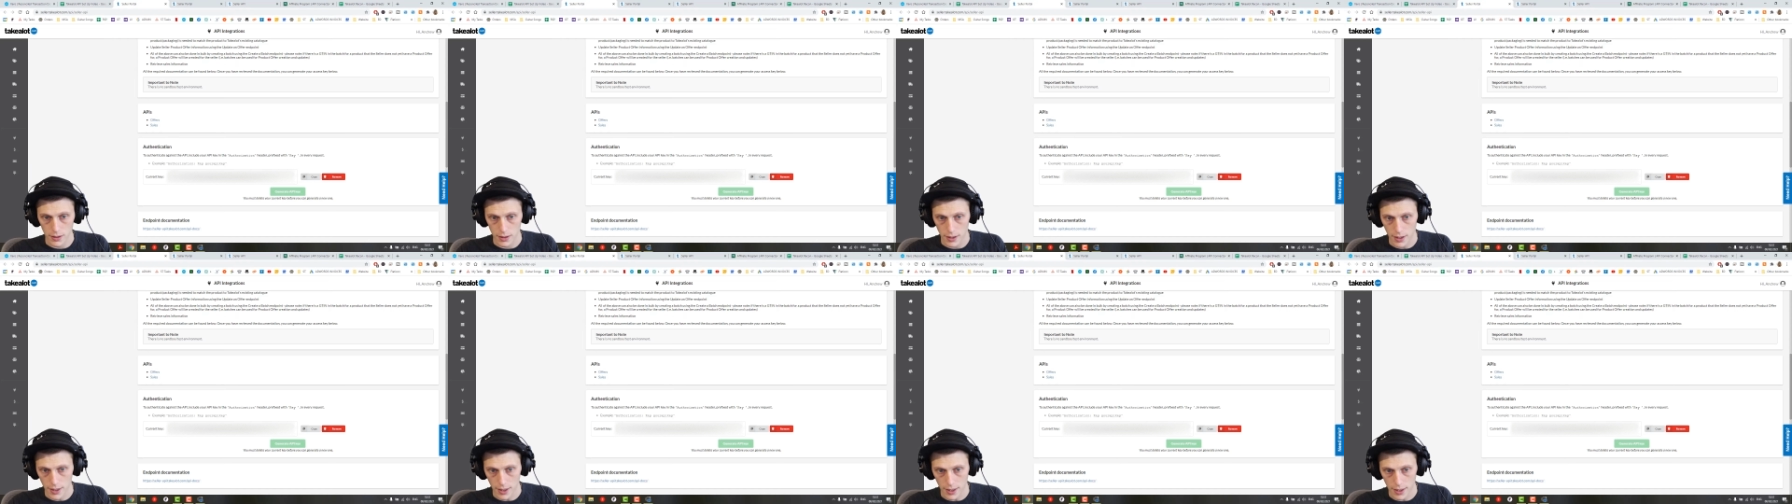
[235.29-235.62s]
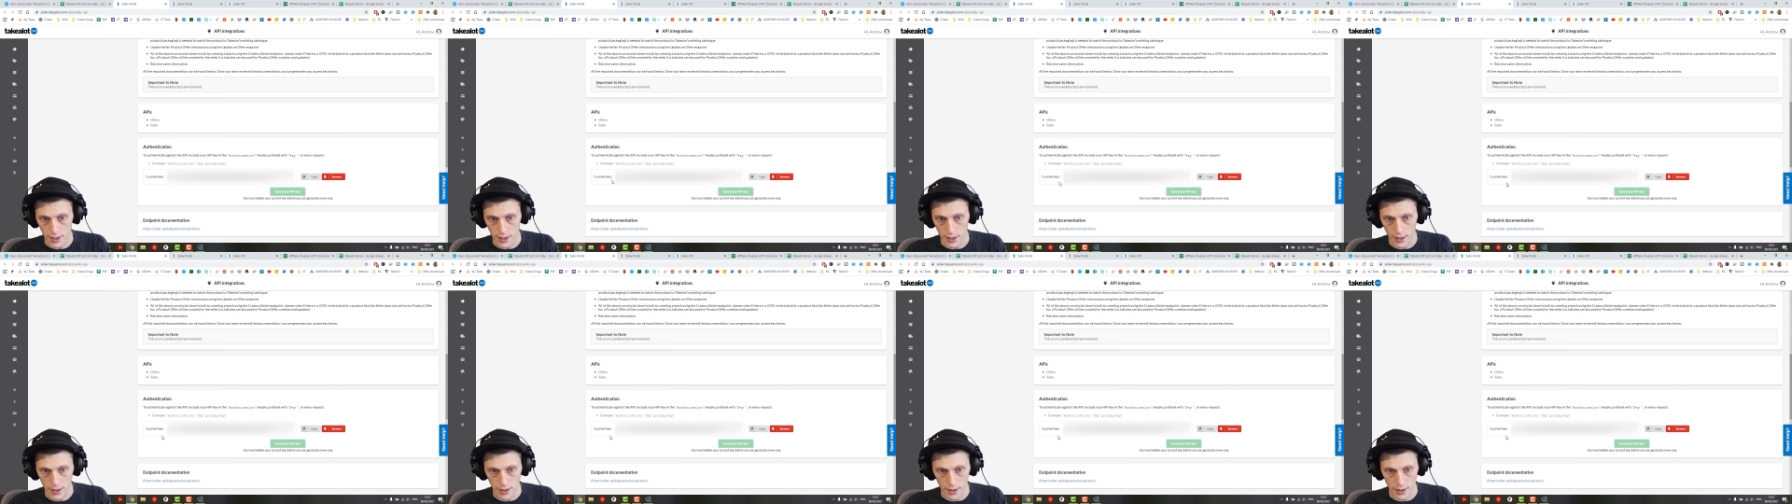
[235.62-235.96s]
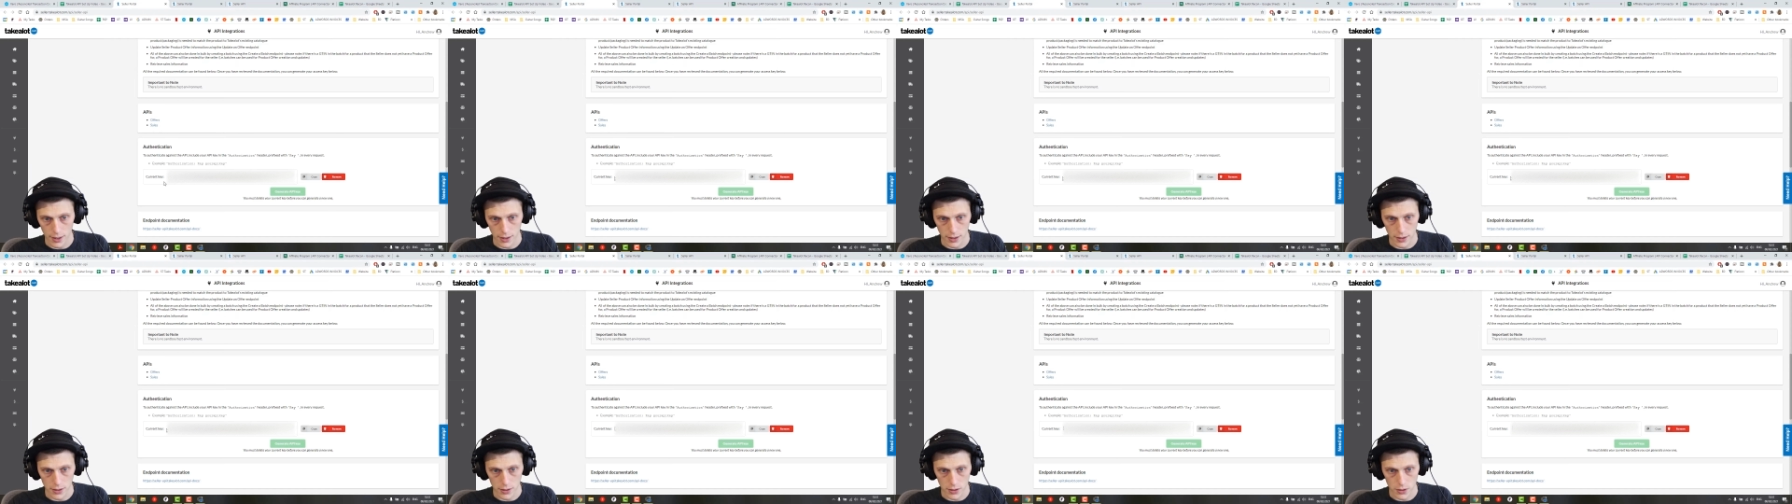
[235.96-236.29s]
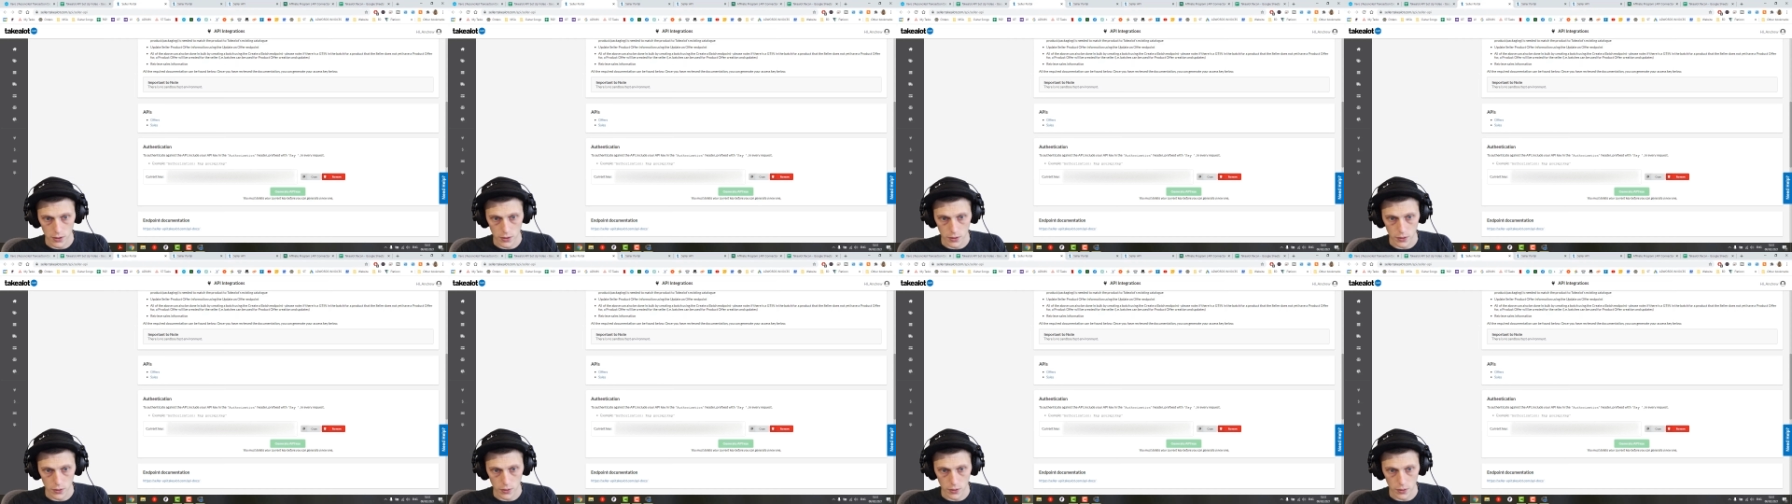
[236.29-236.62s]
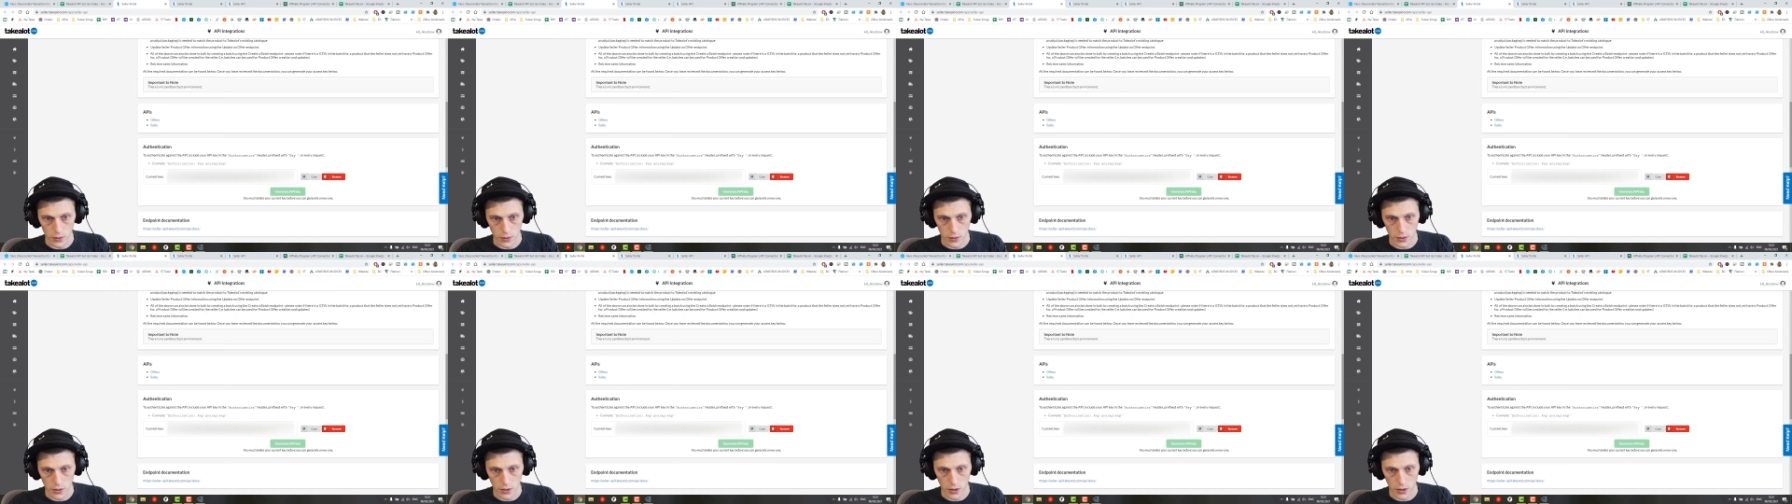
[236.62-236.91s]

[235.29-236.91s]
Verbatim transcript: and you